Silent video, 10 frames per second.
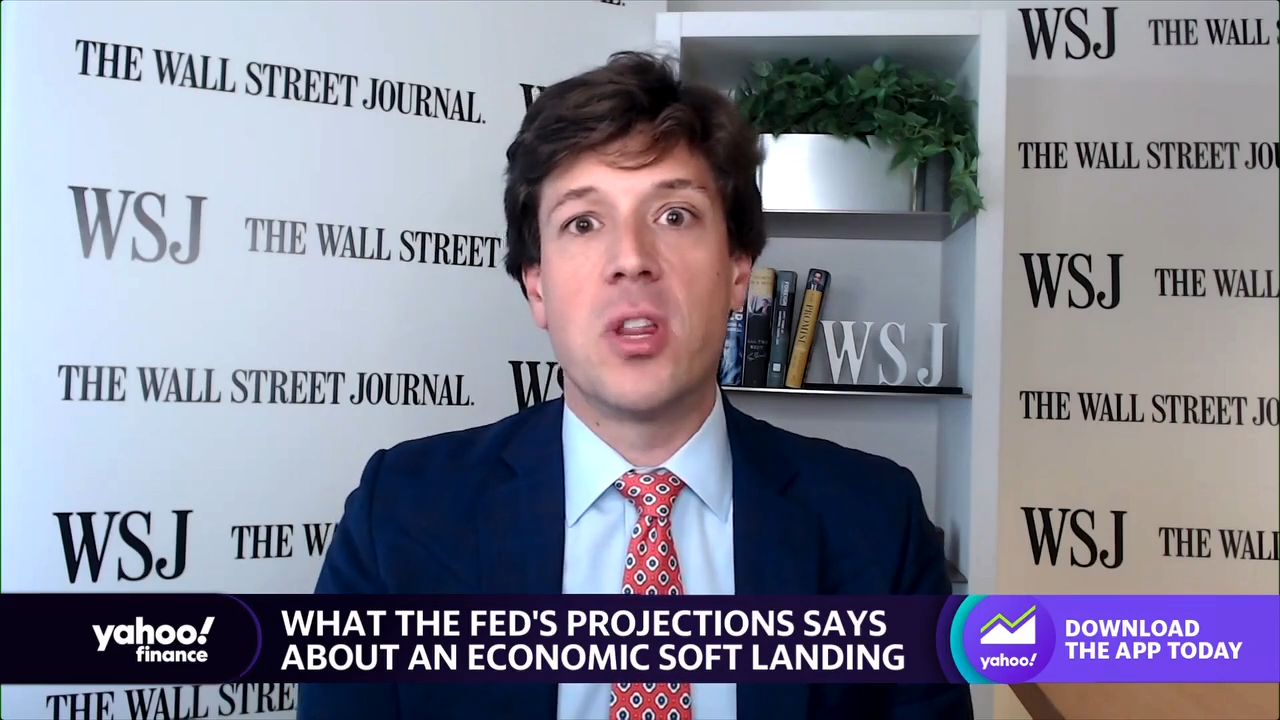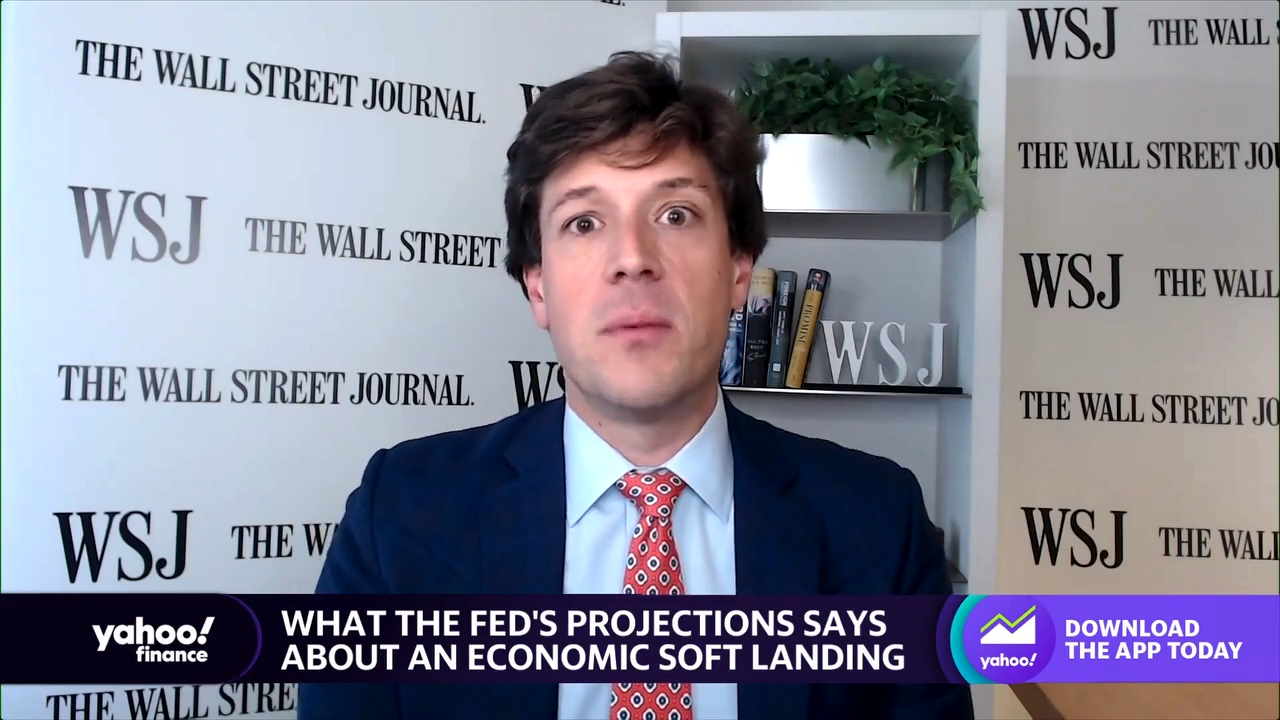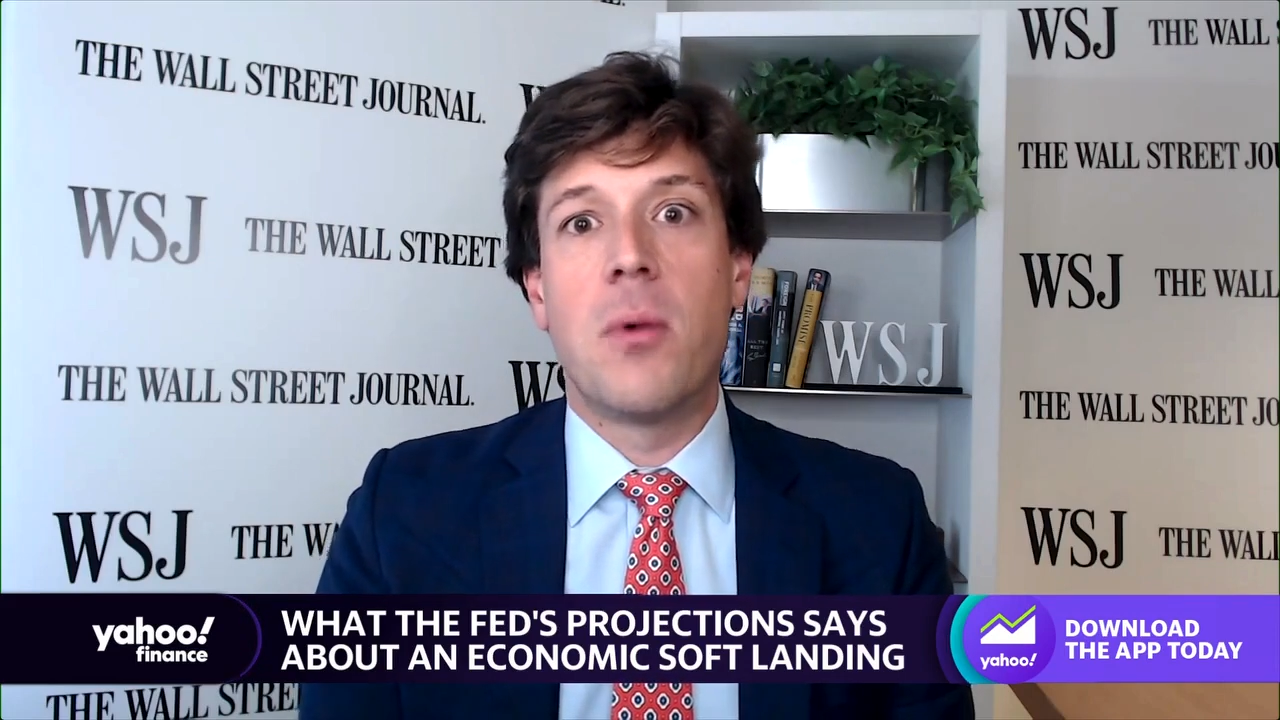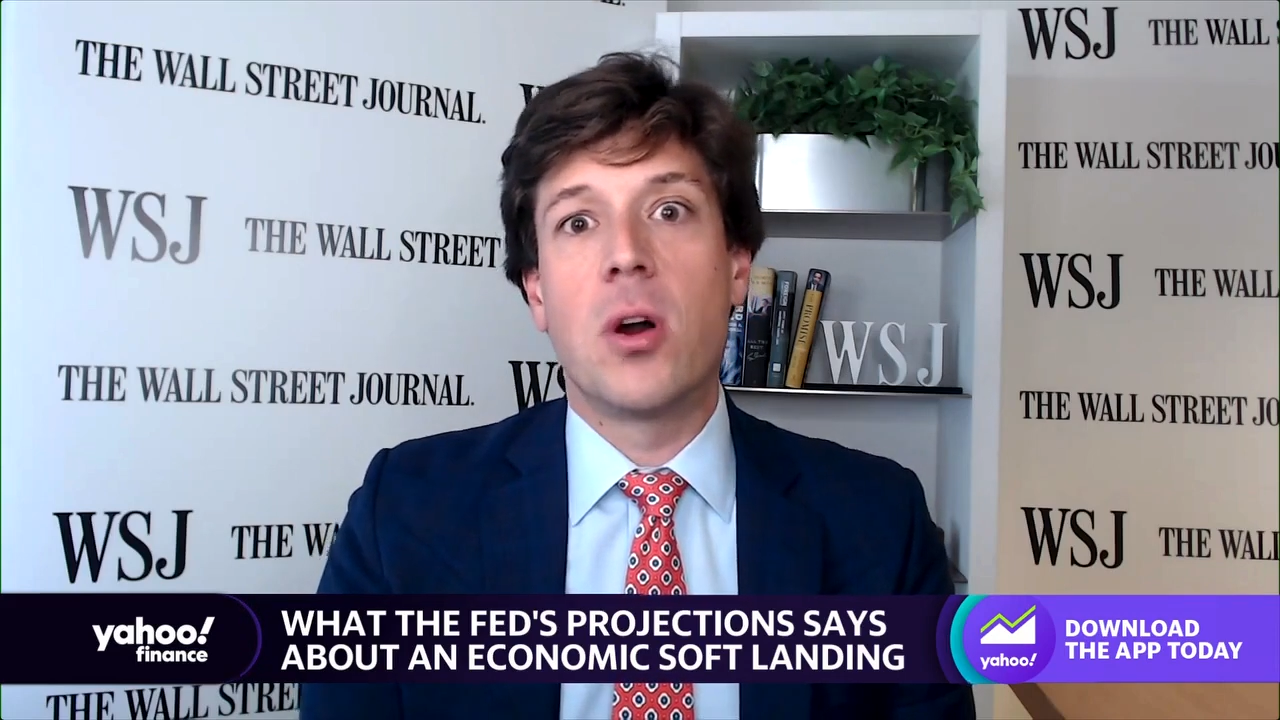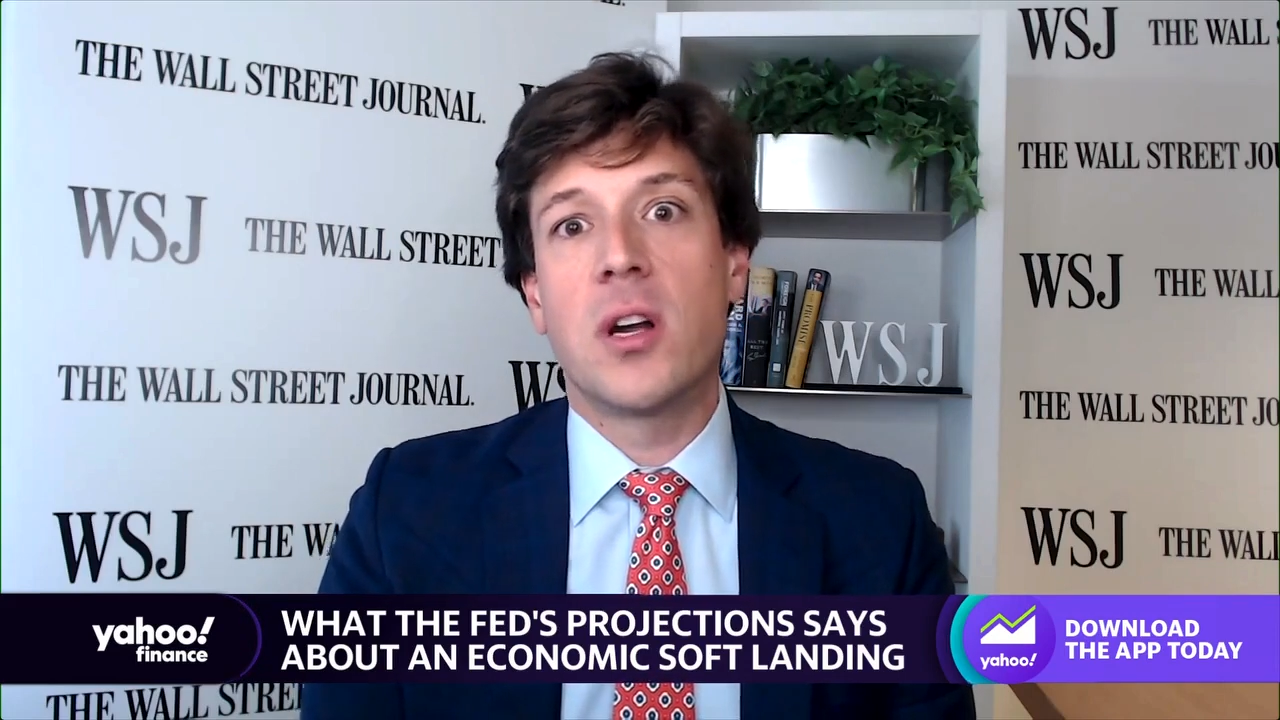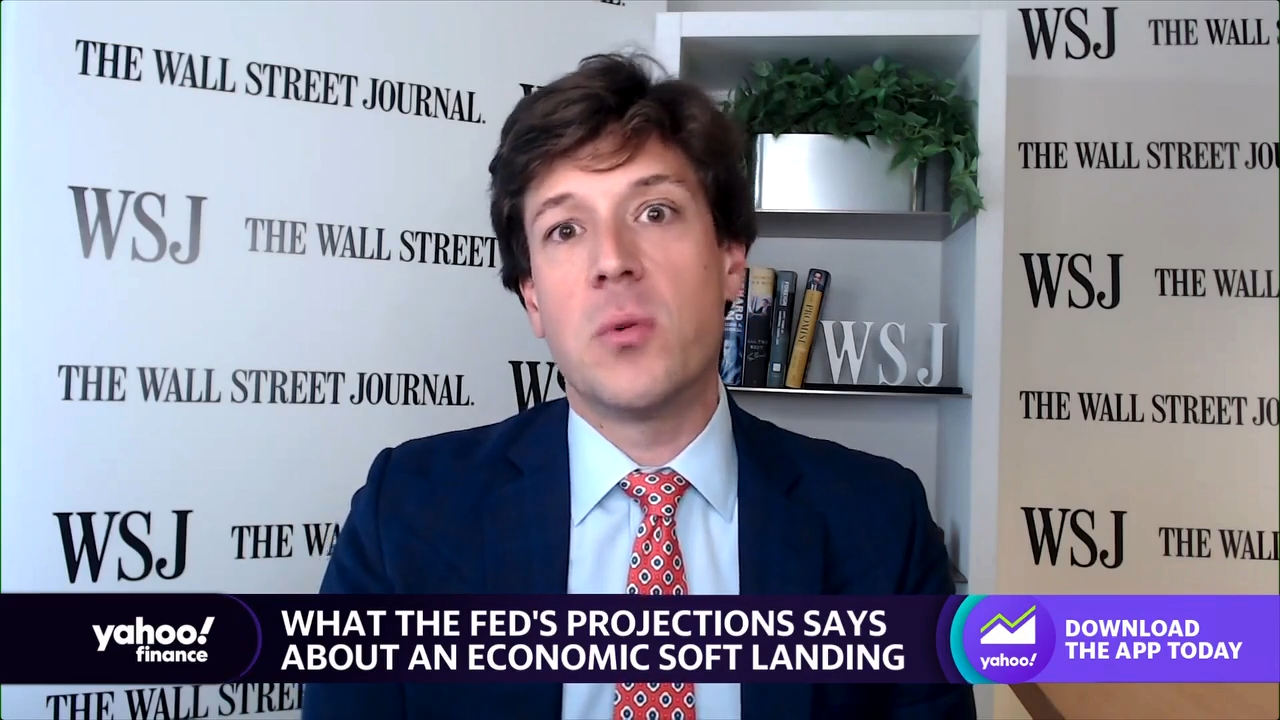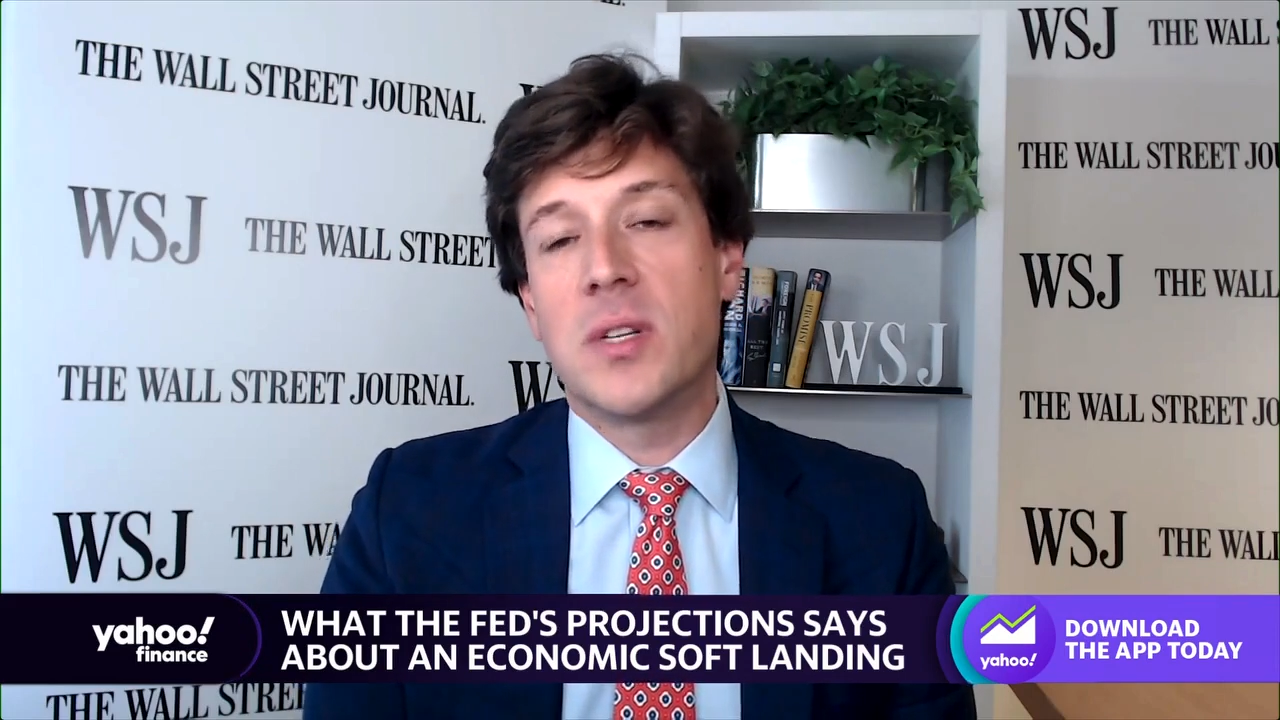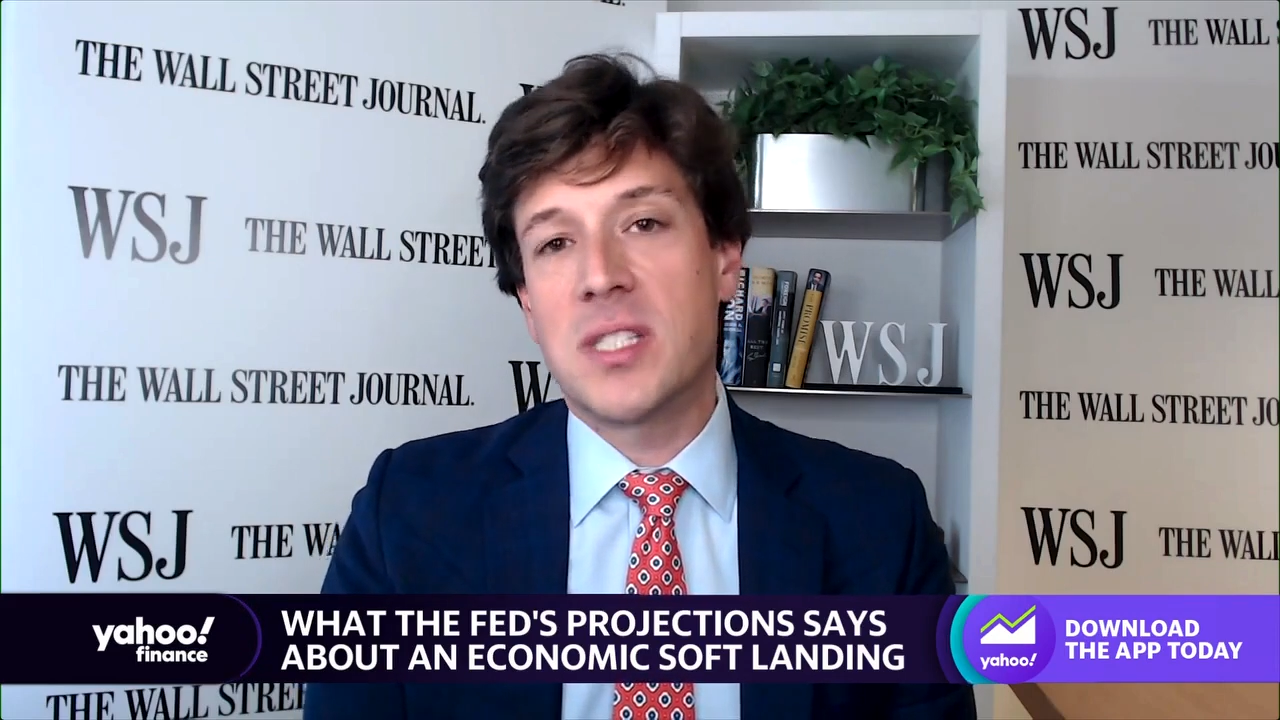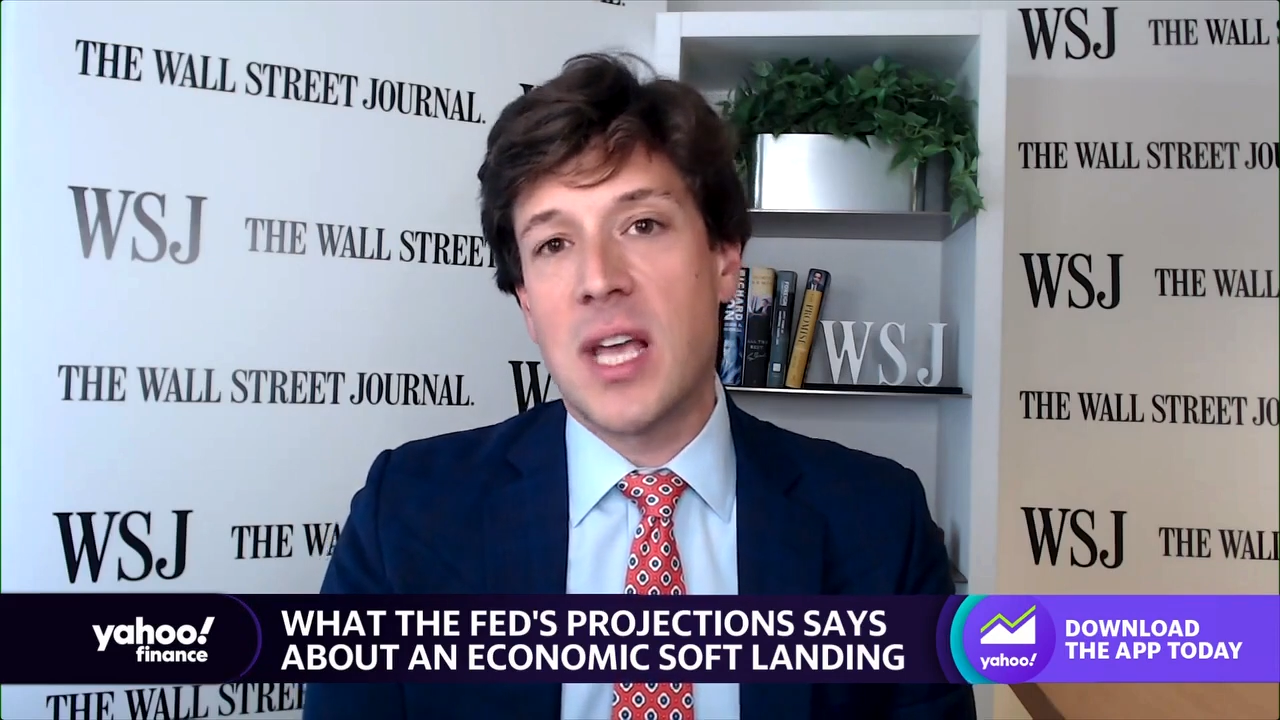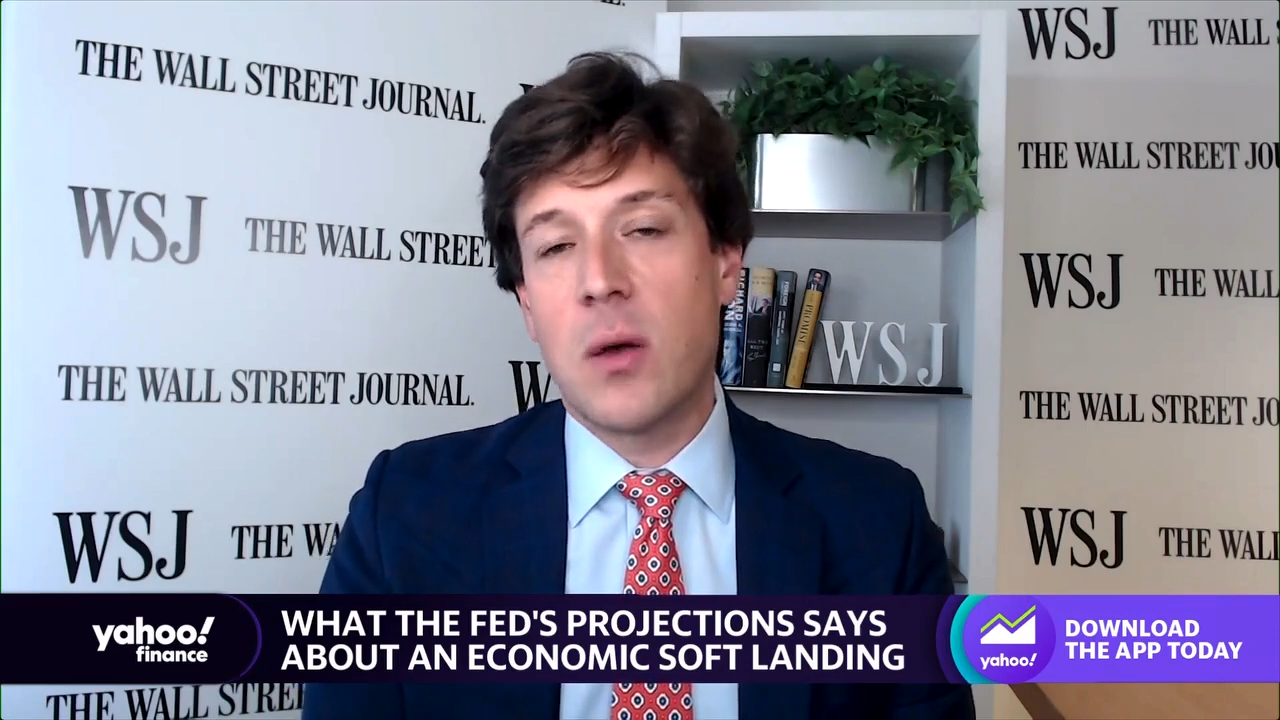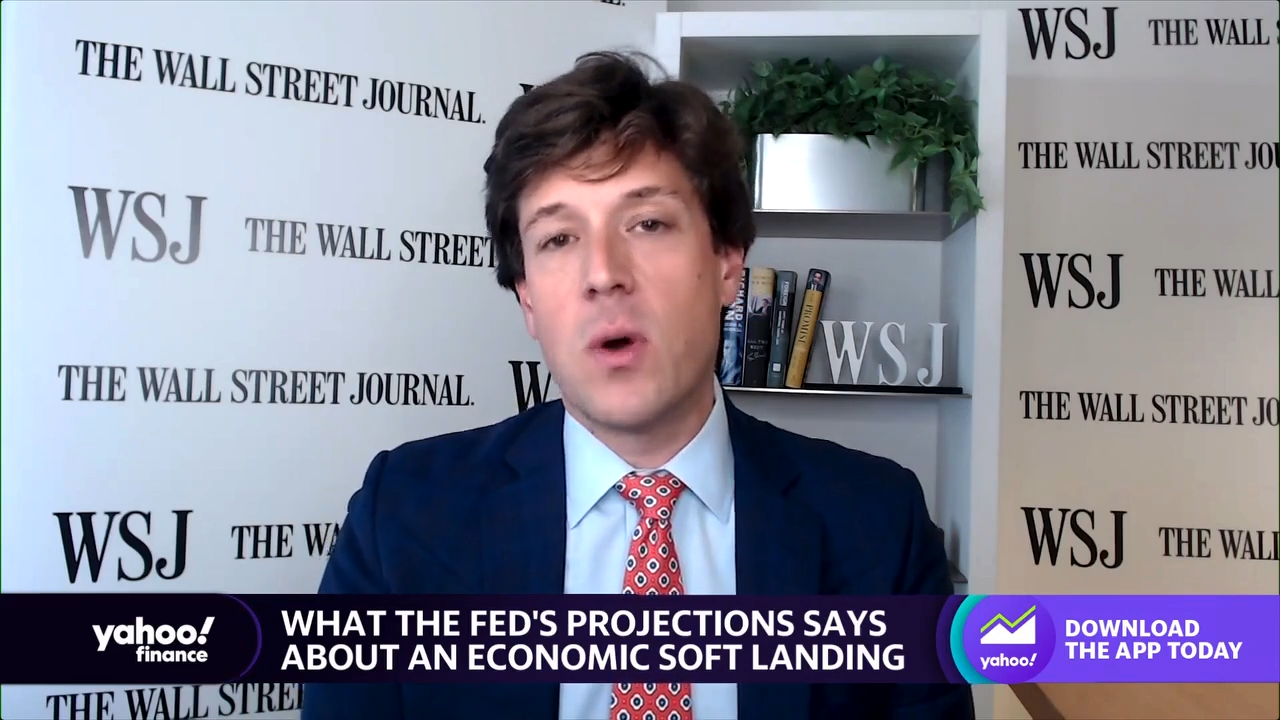but the market was saying,